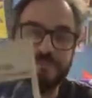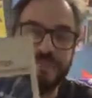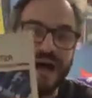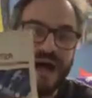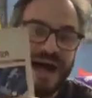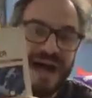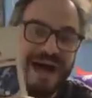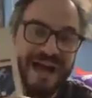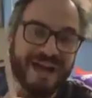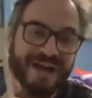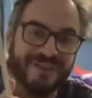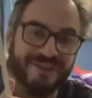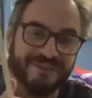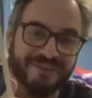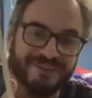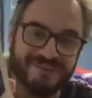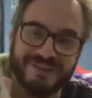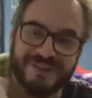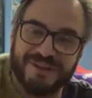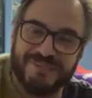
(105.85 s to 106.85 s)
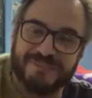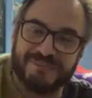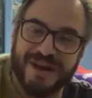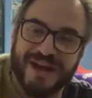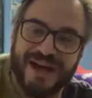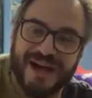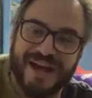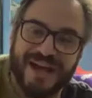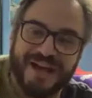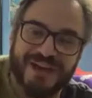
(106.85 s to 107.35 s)
piles and
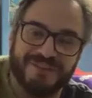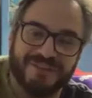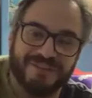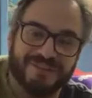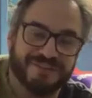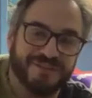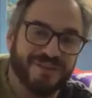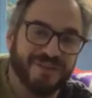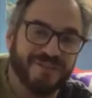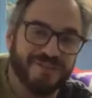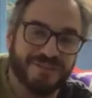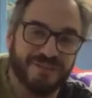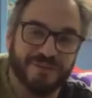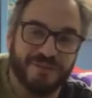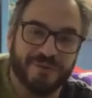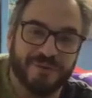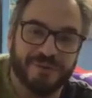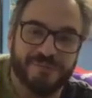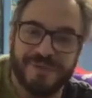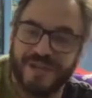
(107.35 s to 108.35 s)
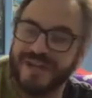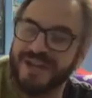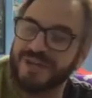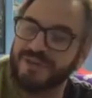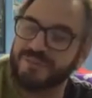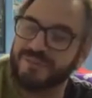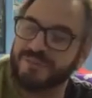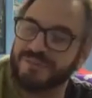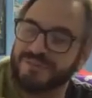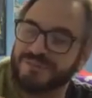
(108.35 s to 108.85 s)
piles of the old
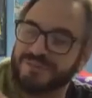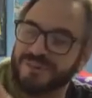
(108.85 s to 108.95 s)
manuals.